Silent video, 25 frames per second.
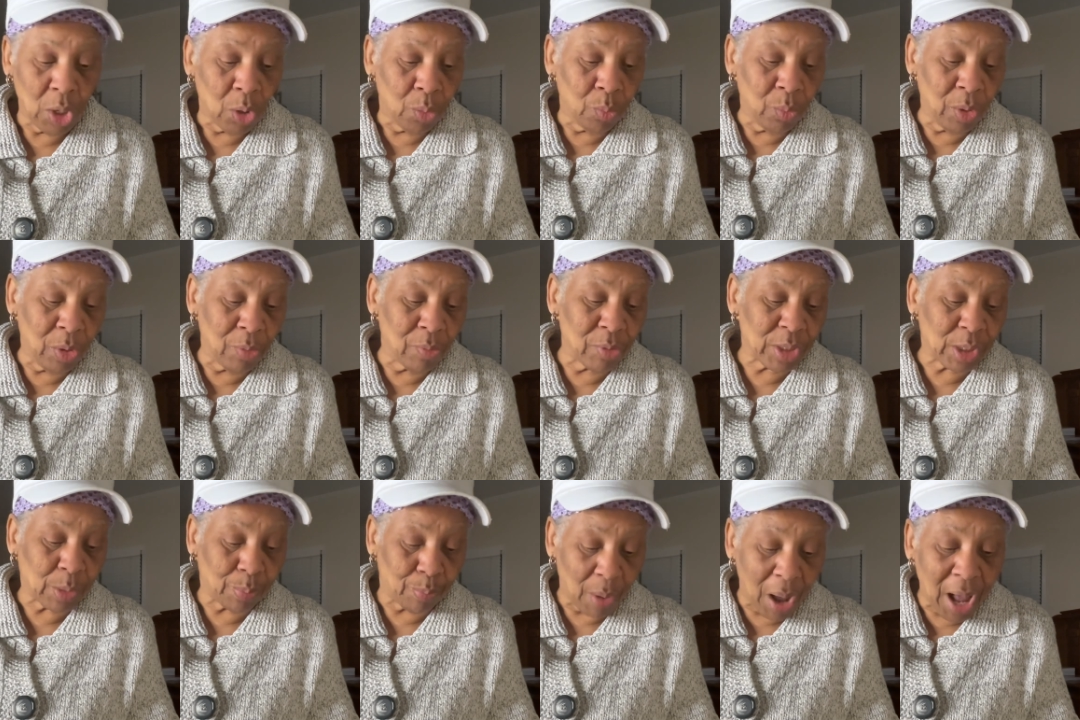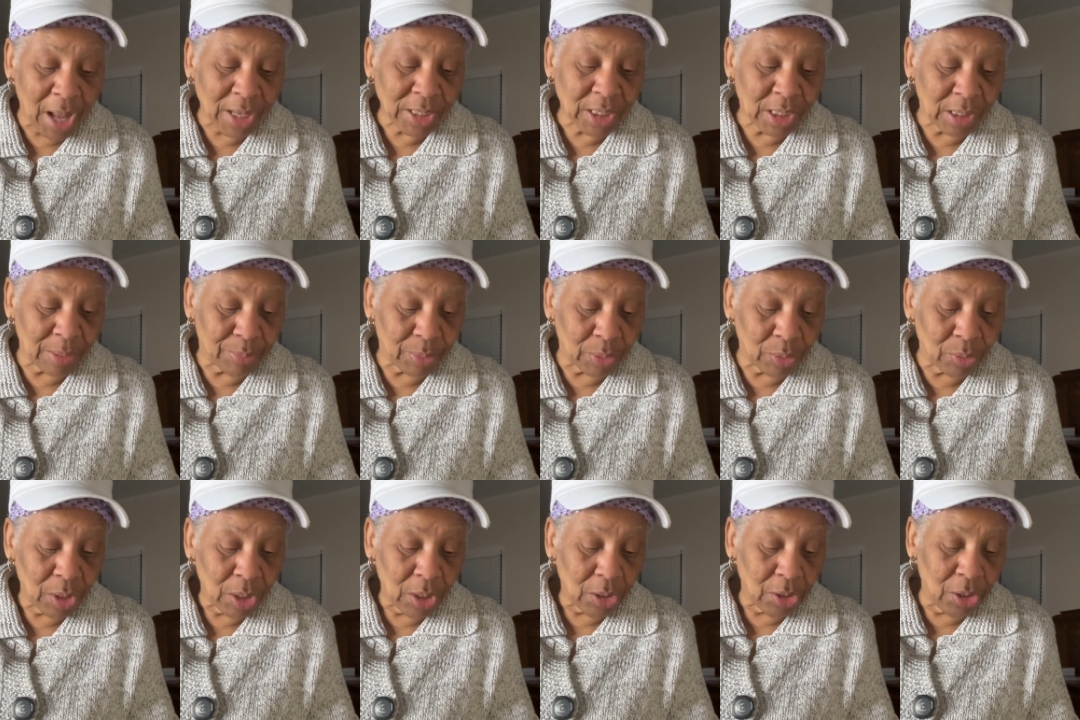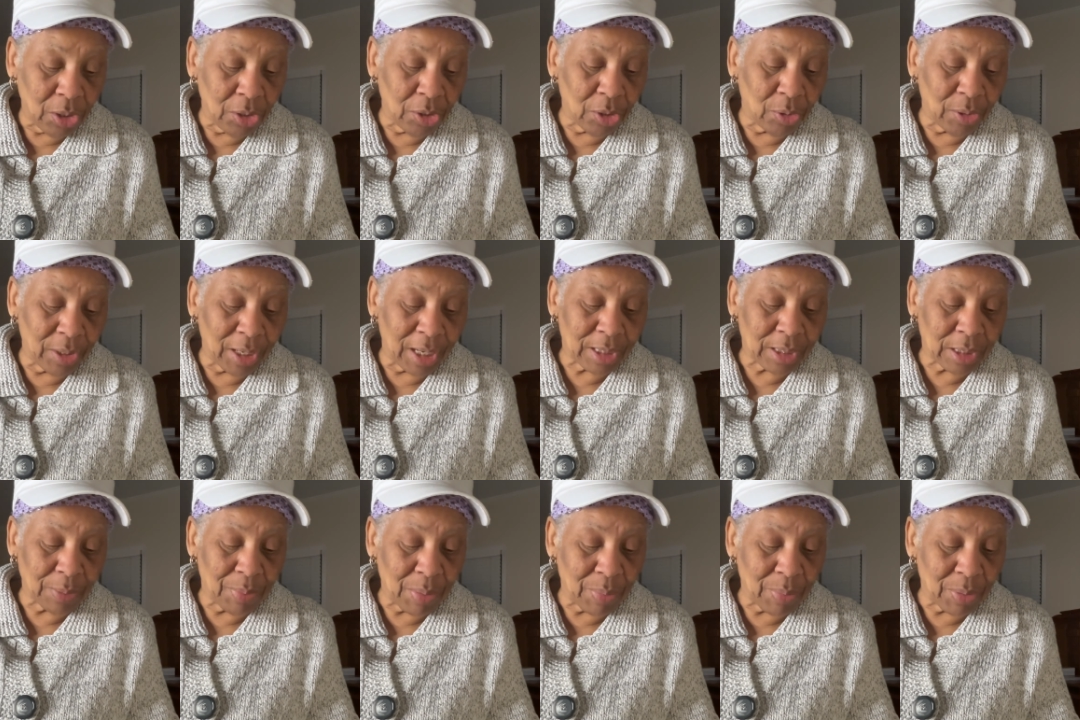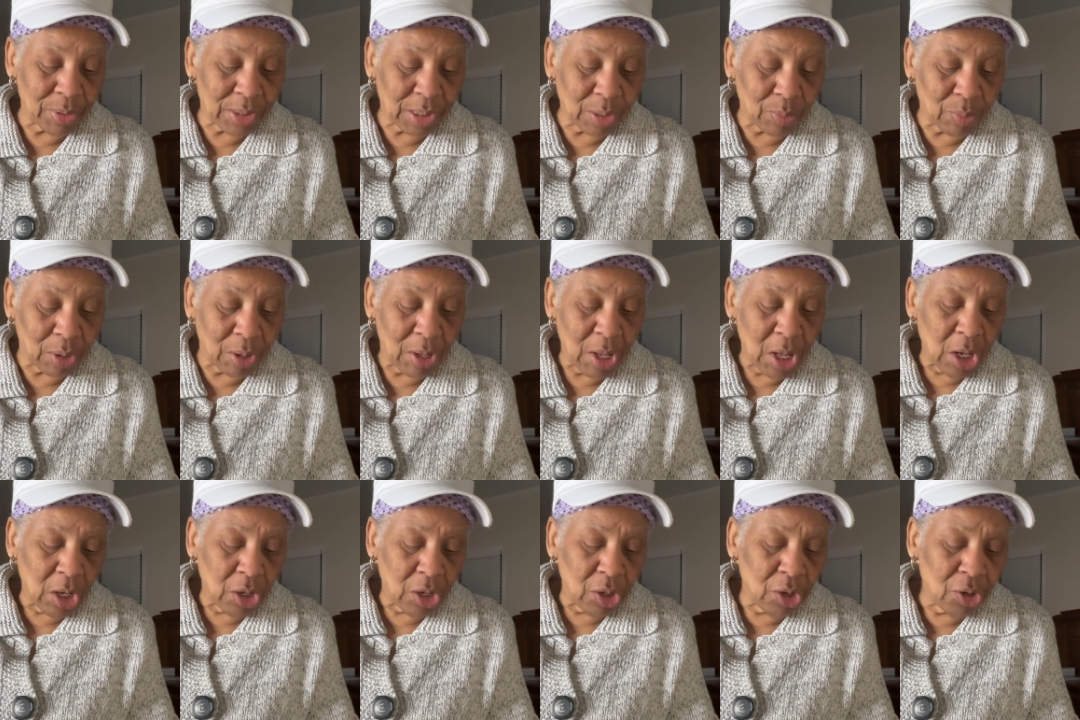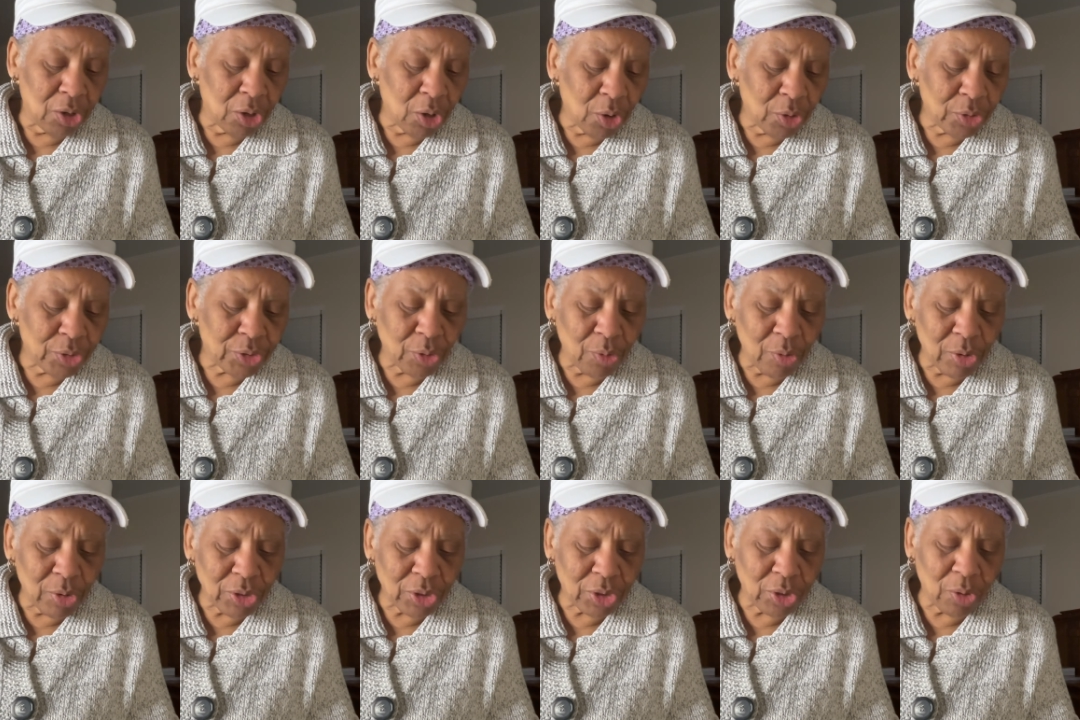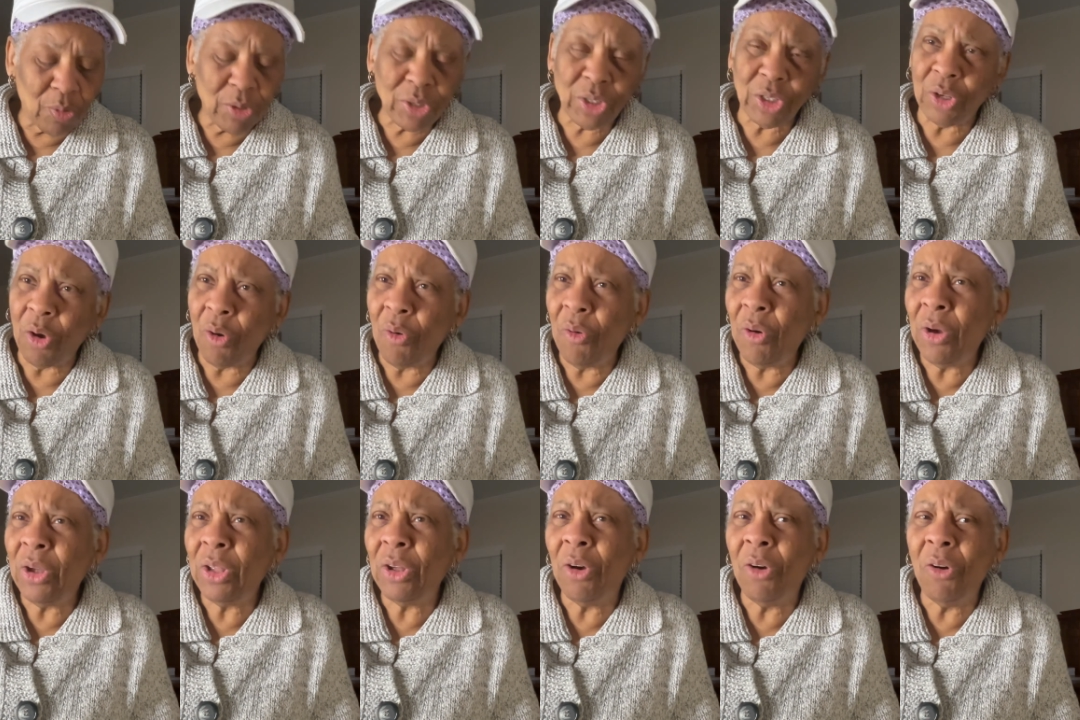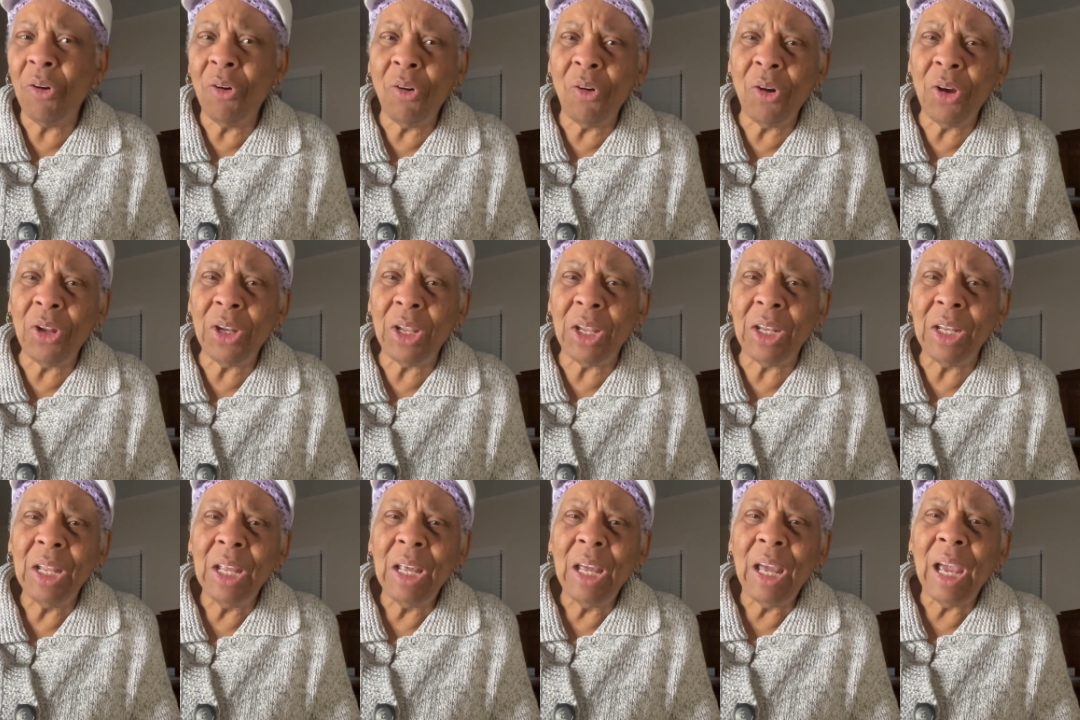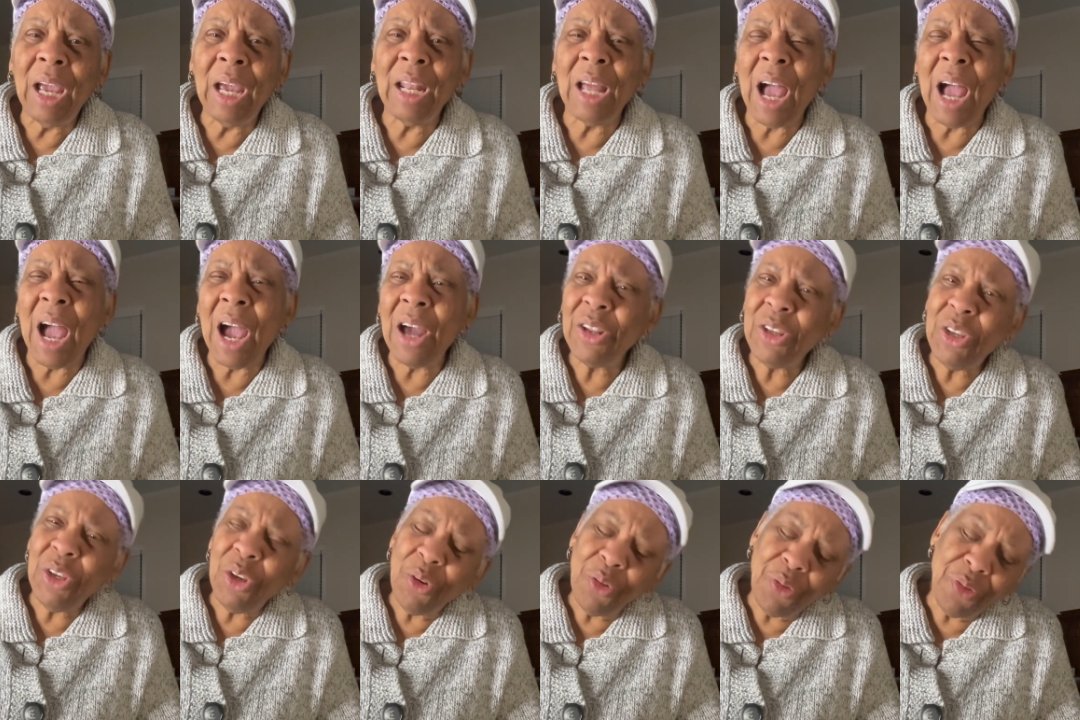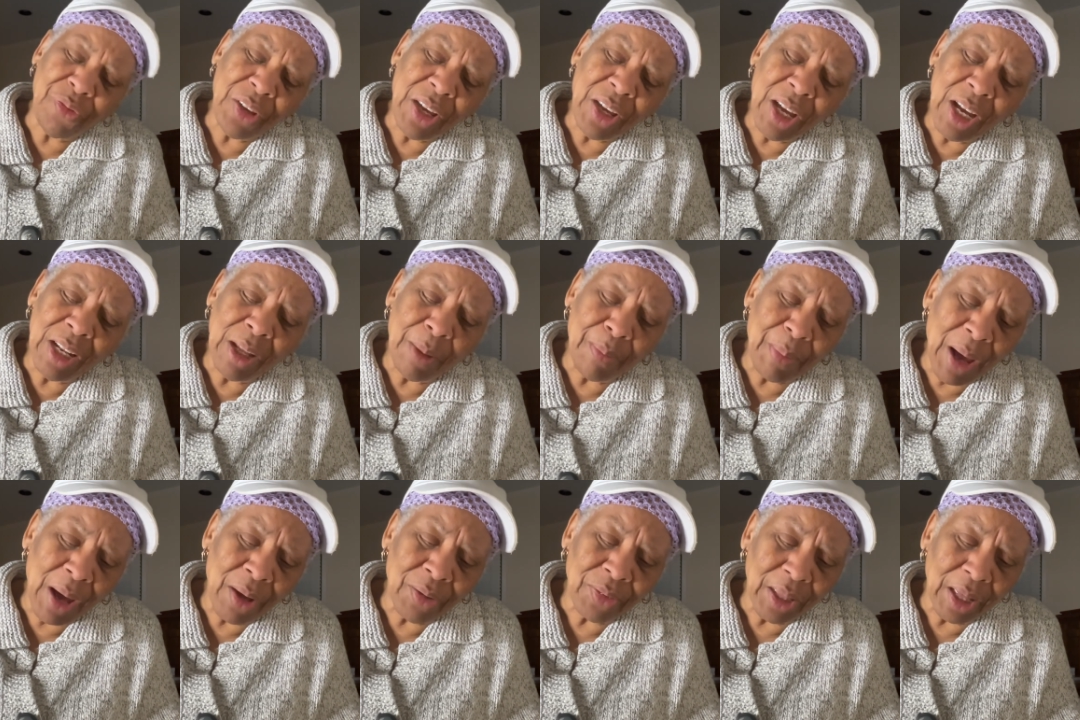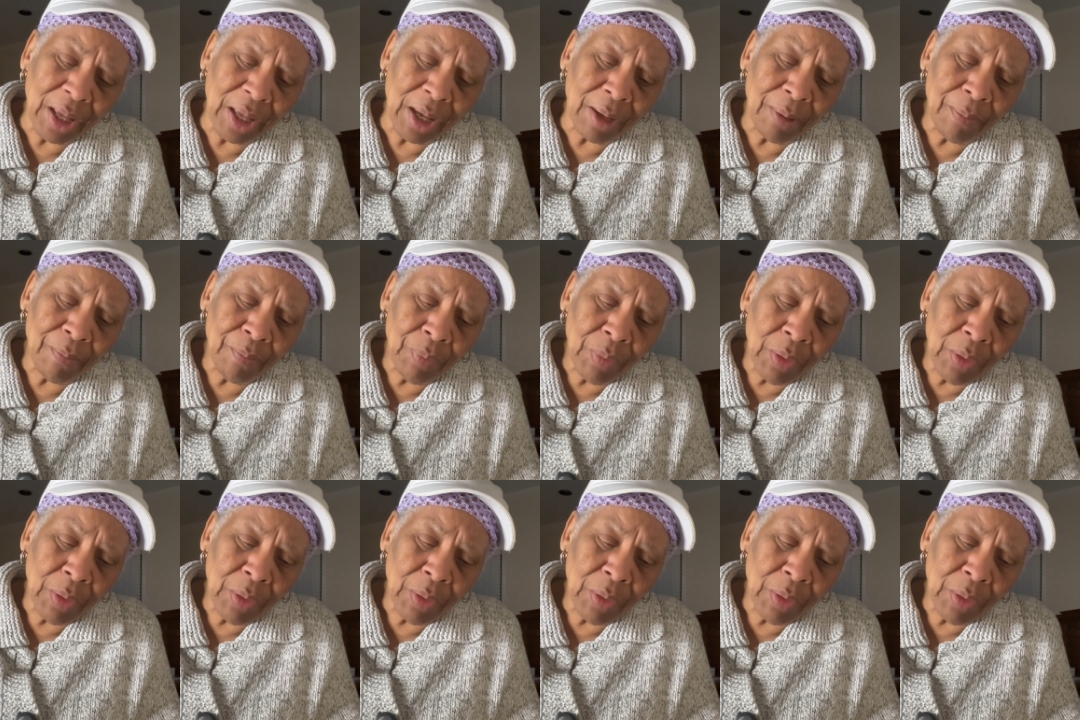We're responsible, you know, like some people say, well, you know, so-and-so is going on. And, and how do you feel about that?